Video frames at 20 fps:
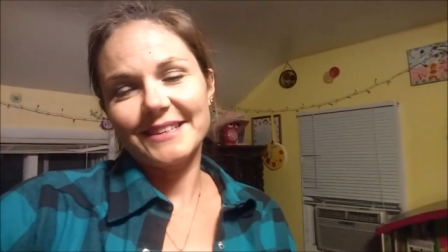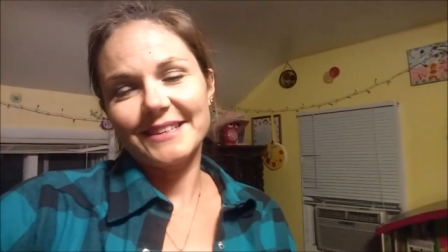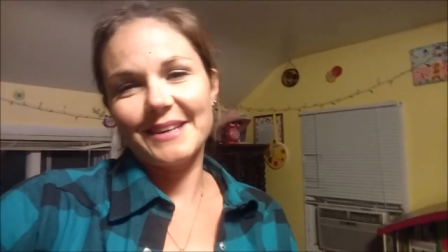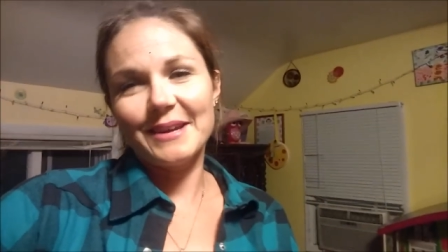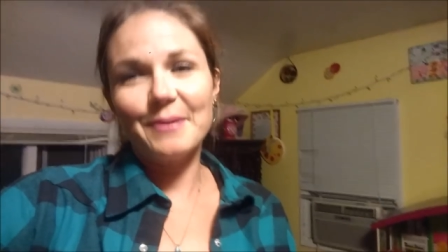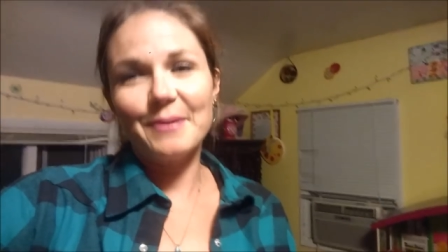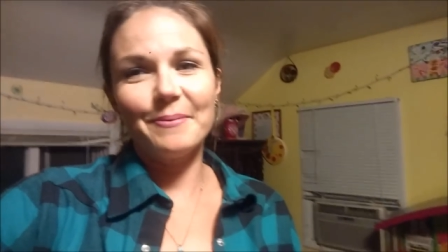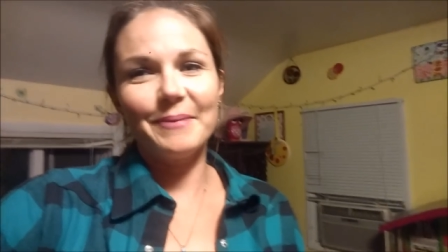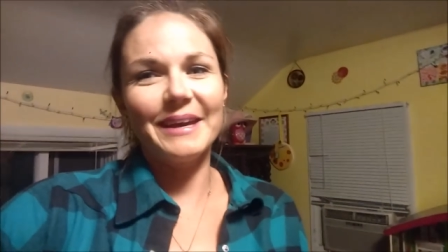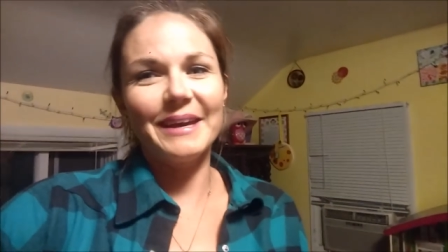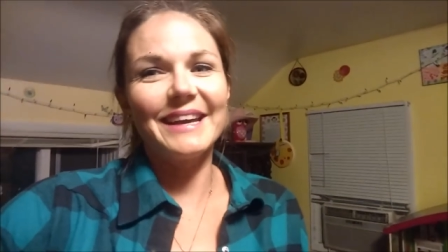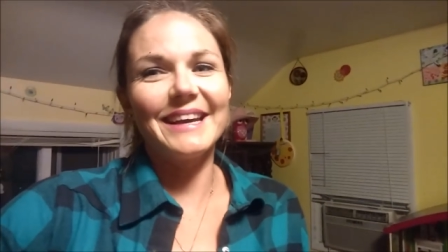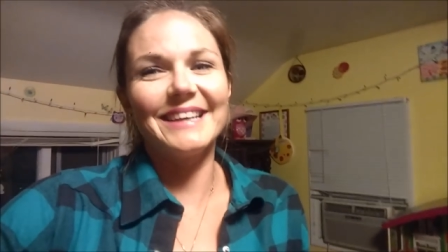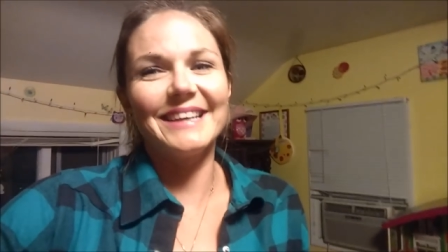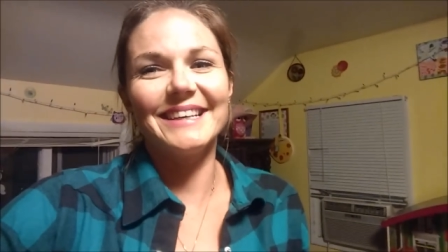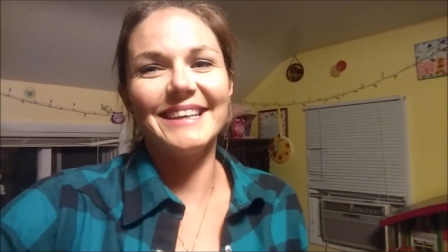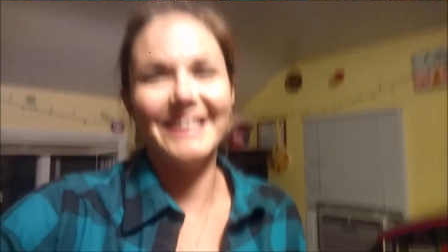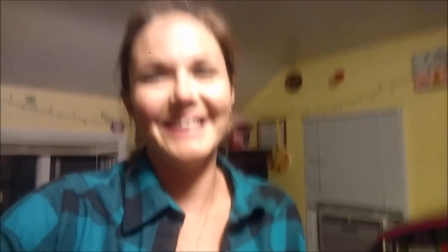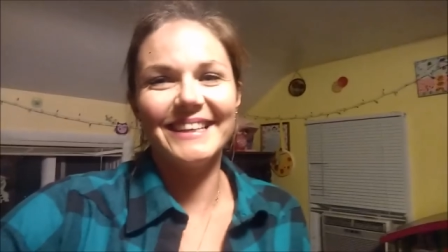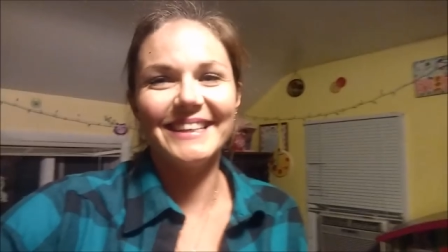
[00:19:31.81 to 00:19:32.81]

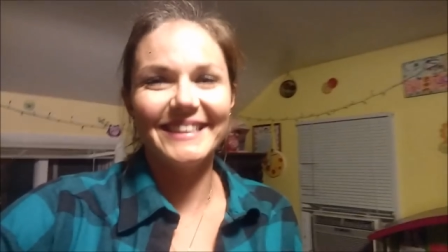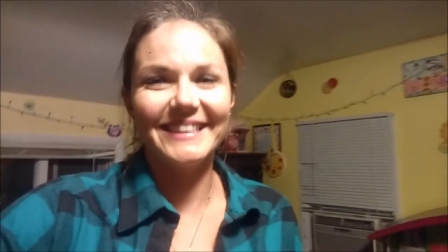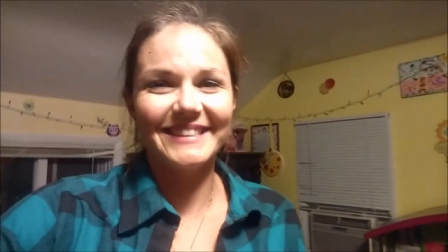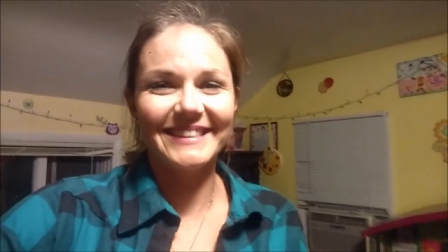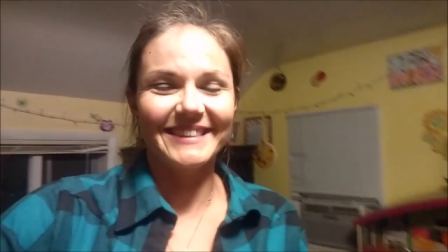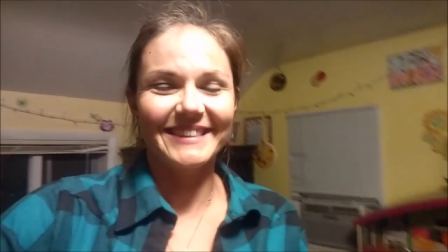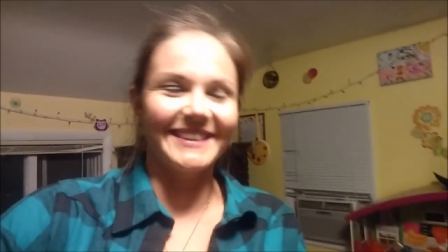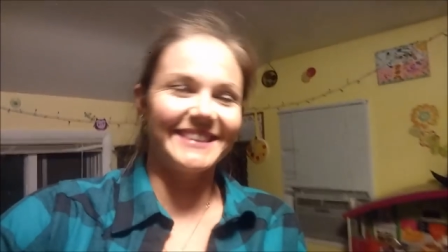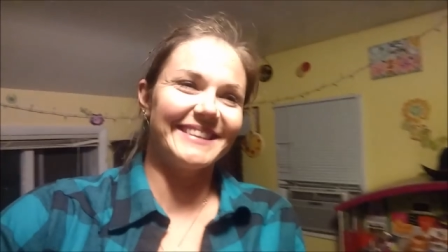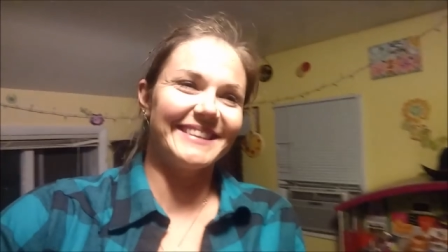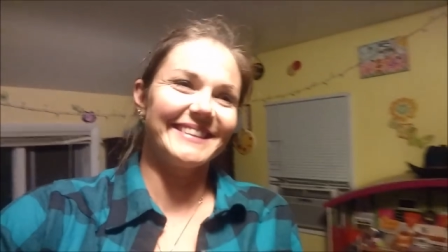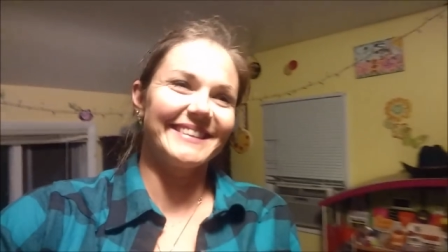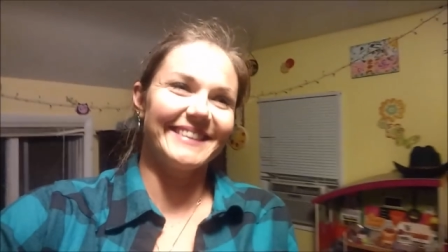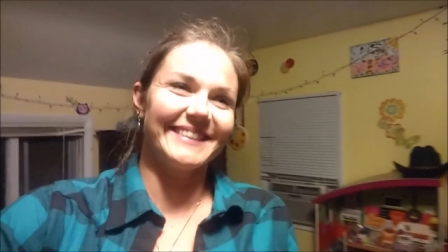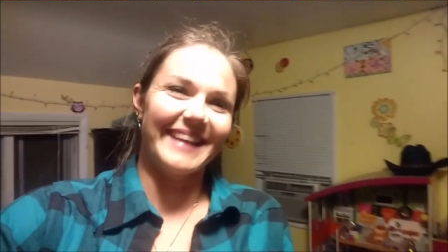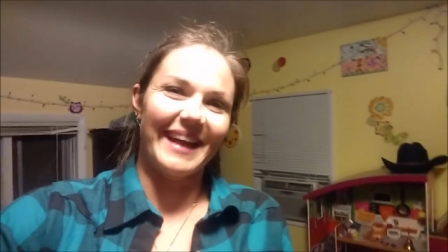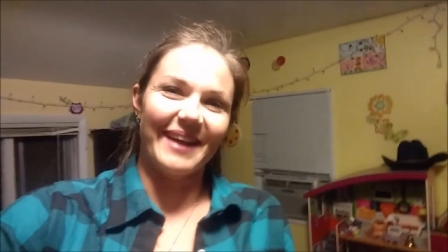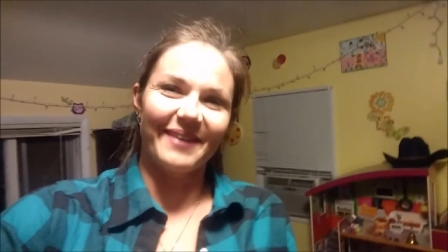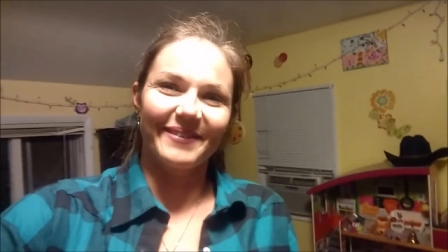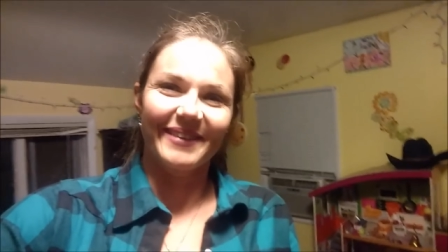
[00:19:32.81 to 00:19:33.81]
Because this is a
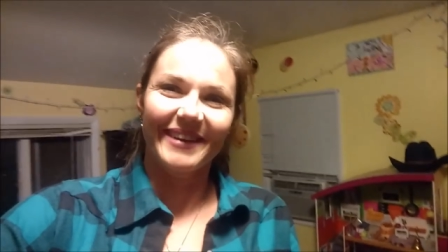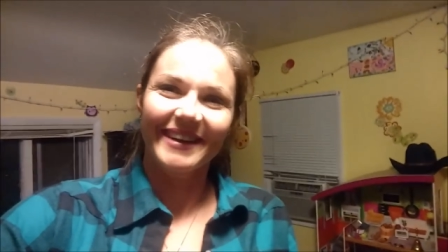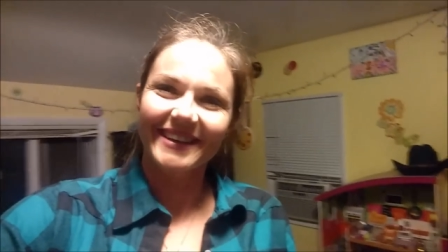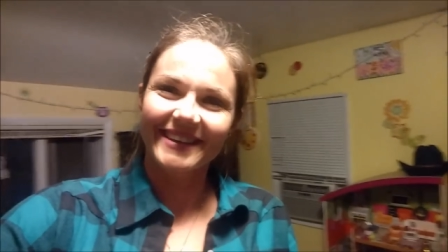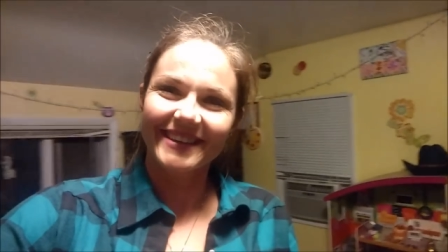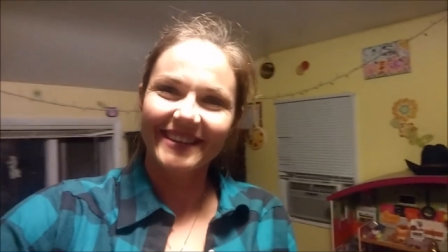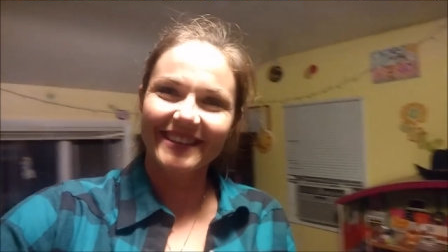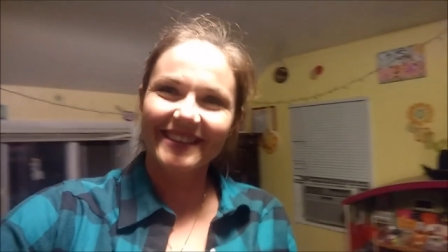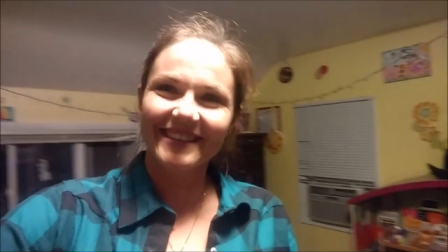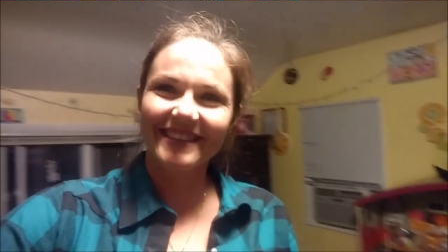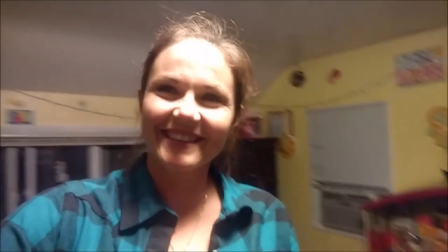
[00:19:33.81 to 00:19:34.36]
lot of work.